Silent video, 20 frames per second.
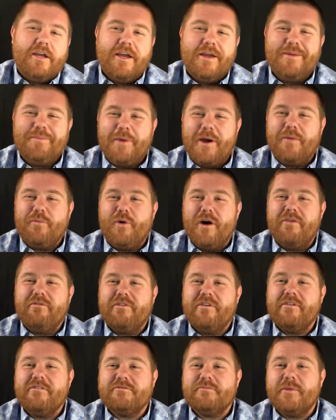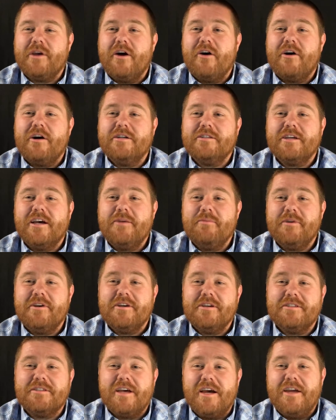wife gives me a hard time
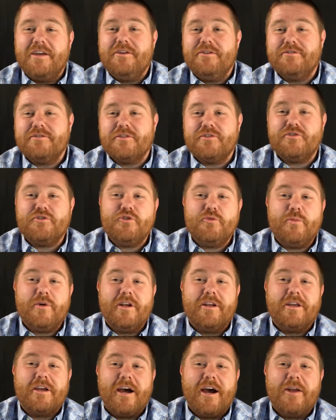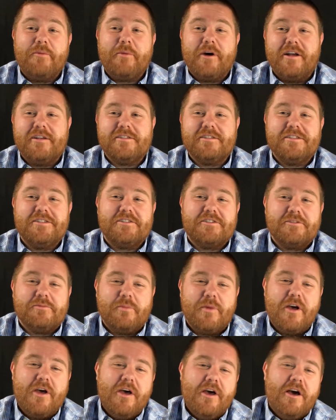because I use a 2-bin Kanban
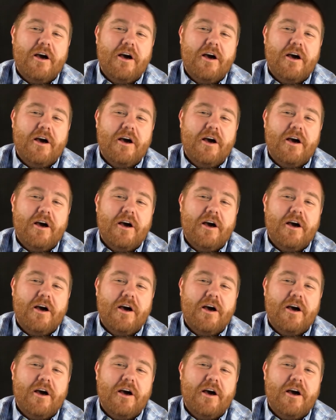system